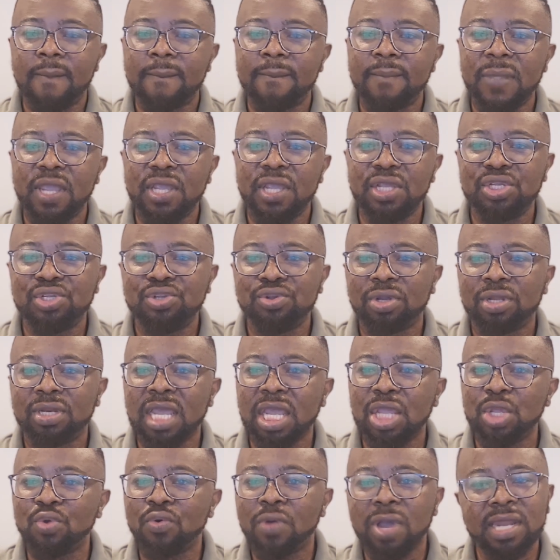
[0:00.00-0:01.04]
Make sure
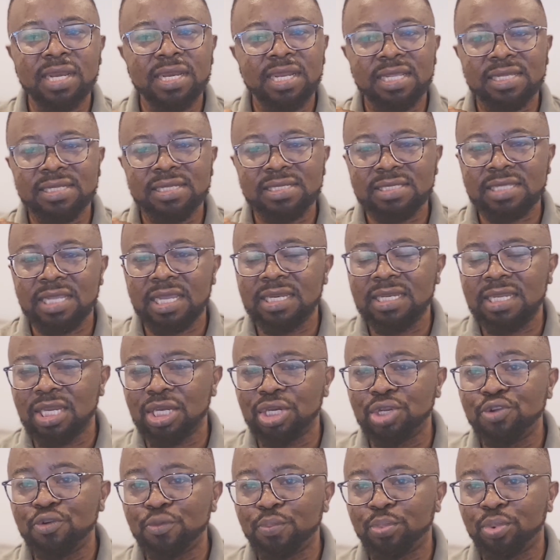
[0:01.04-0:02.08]
that you understand the
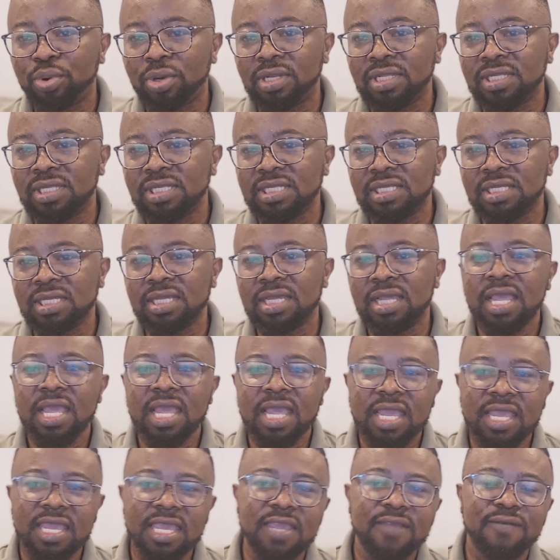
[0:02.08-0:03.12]
new policy
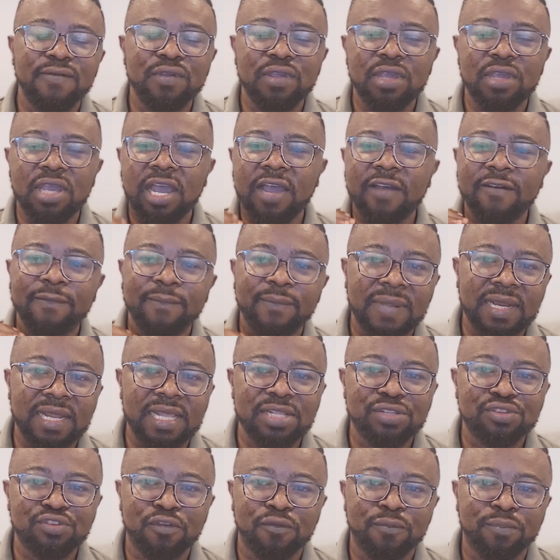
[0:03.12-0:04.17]
if you have
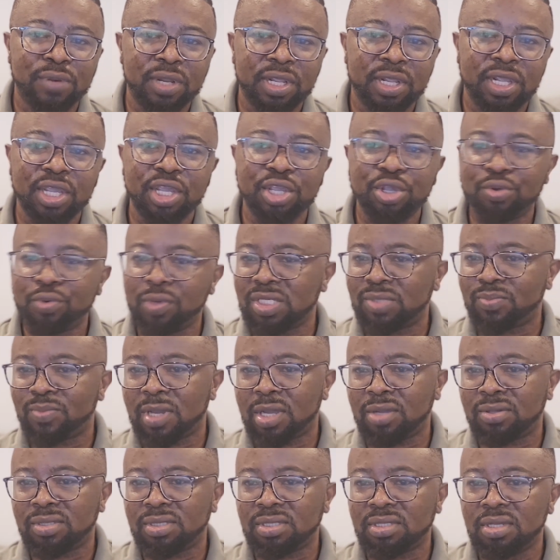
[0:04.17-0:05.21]
plans of bringing your
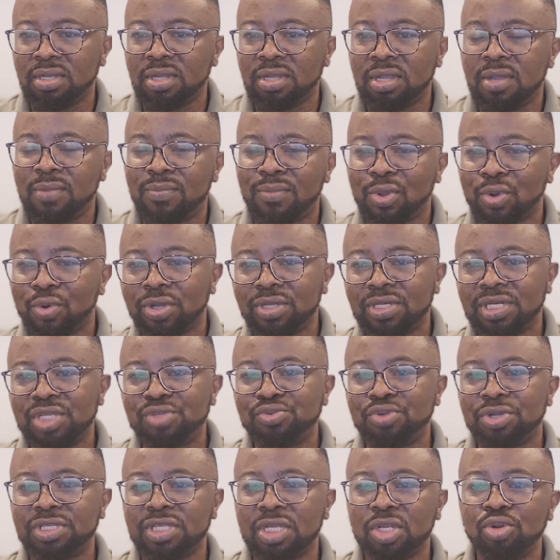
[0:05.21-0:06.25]
spouse, because
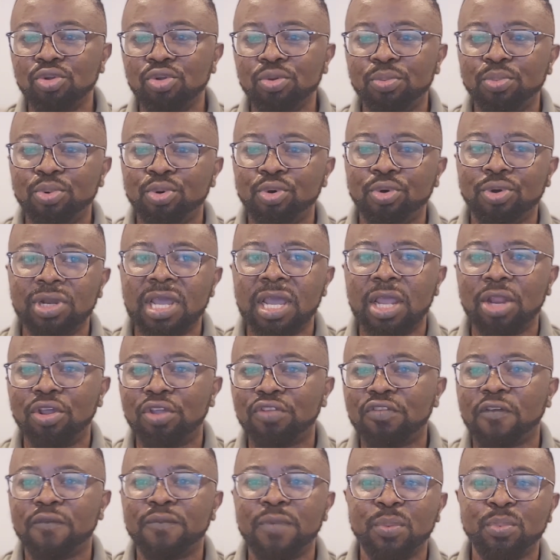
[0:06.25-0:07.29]
this was a loophole that a
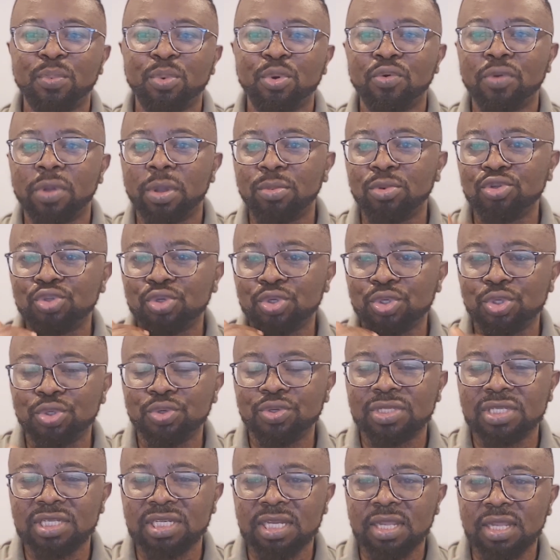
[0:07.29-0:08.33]
lot of people were able to
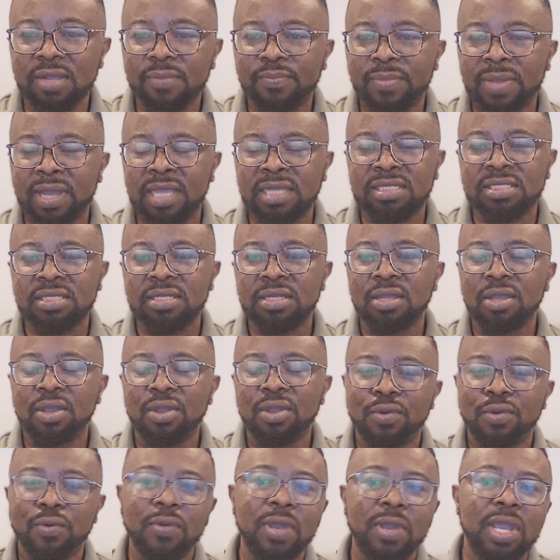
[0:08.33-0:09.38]
use in the past,
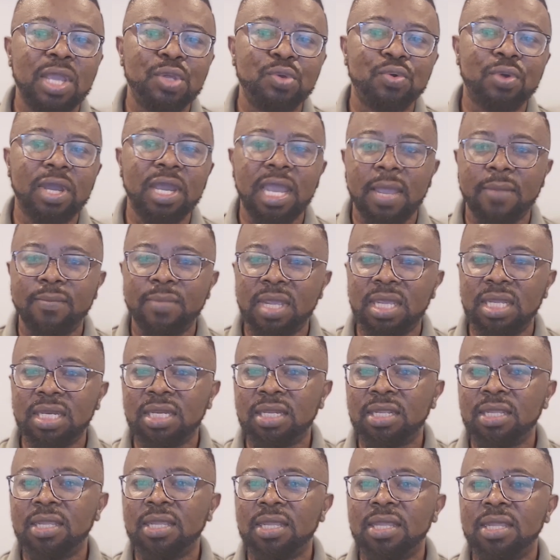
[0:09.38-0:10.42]
where you come
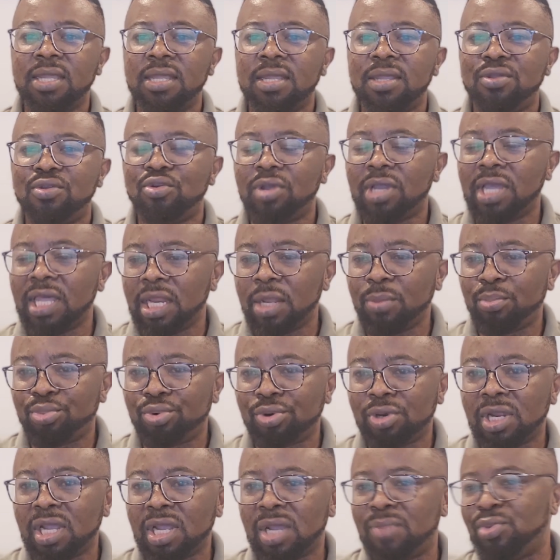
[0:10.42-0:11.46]
in, you get a
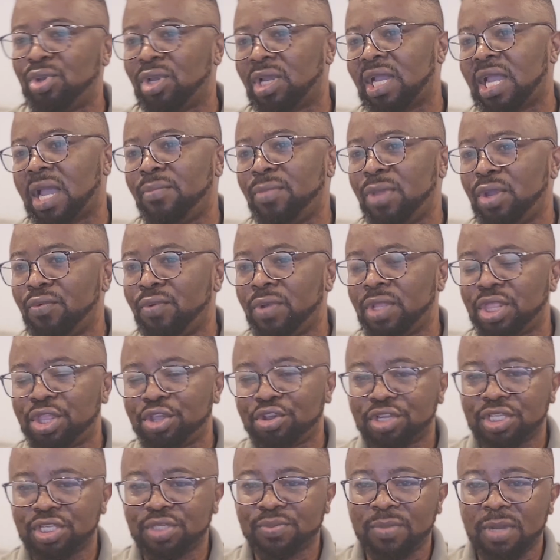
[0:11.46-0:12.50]
program, you come in with
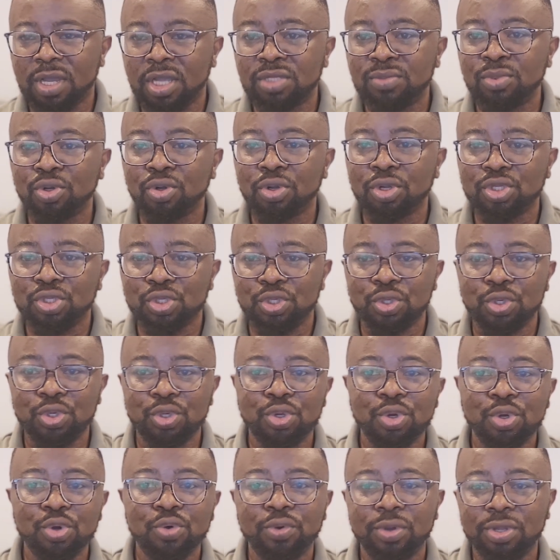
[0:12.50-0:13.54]
your spouse because you
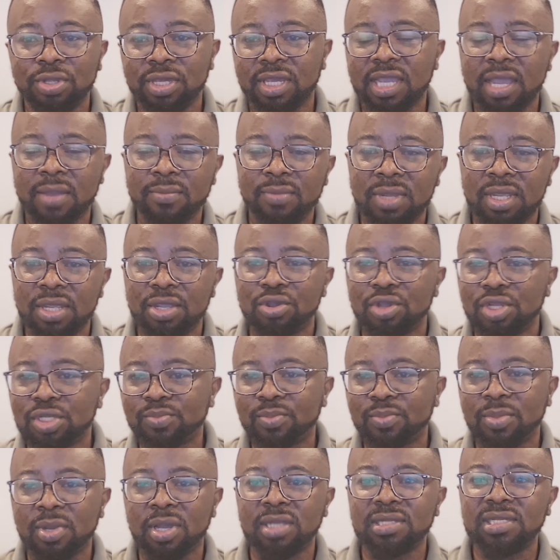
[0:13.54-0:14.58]
know when you come in, your
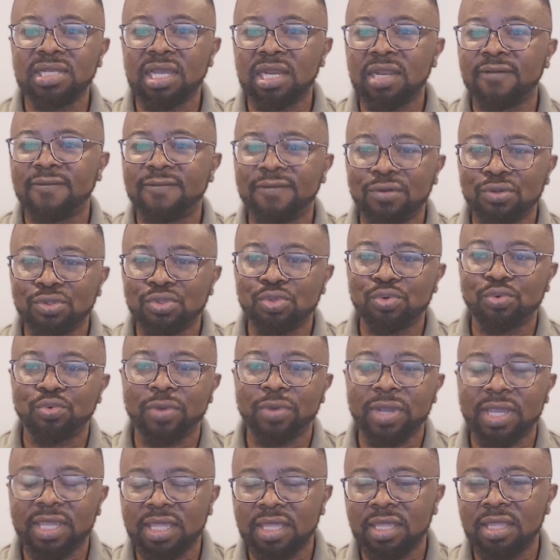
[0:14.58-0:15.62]
spouse can afford to
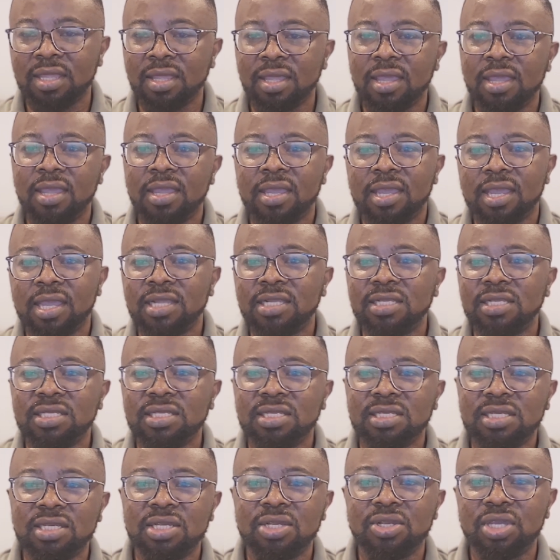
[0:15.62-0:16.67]
work, and
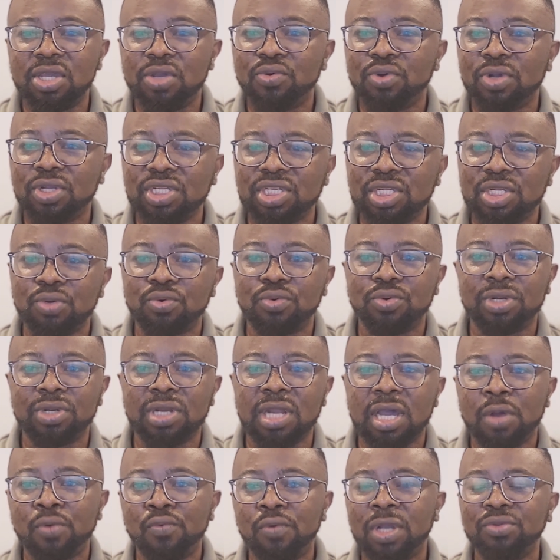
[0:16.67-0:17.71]
he or she will
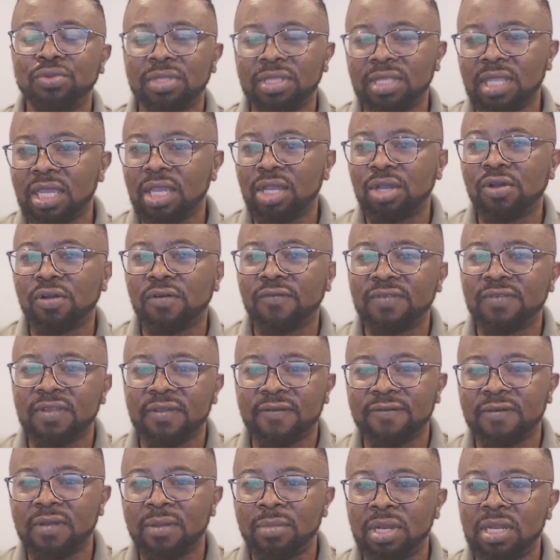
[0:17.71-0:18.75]
now work to take care of the
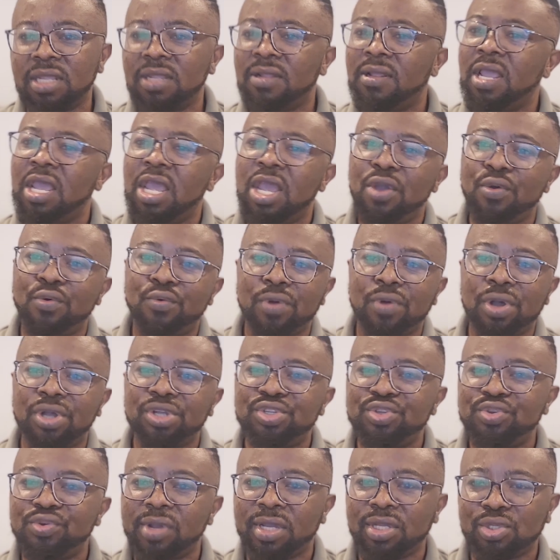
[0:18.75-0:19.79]
family
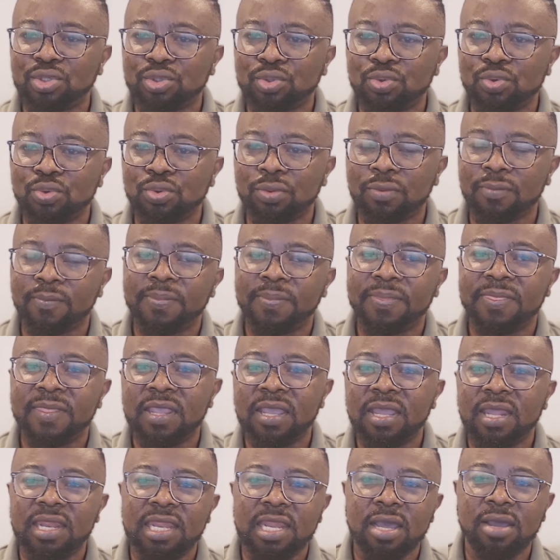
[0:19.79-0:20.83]
whilst you are in school.
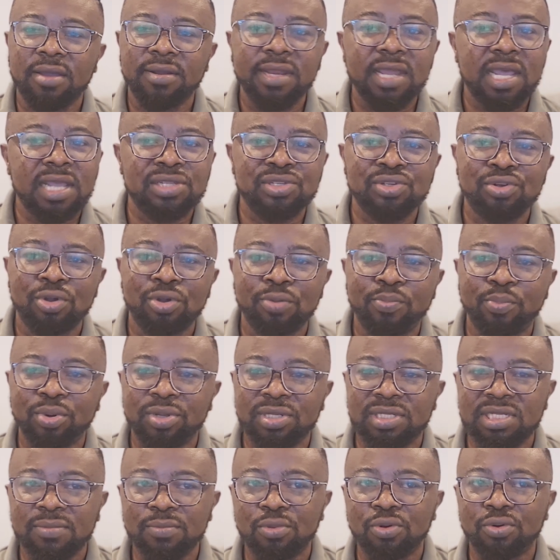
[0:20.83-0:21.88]
Now that's not
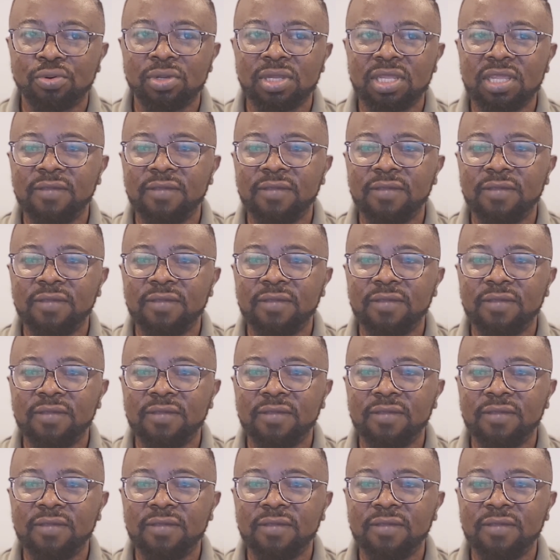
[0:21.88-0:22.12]
possible.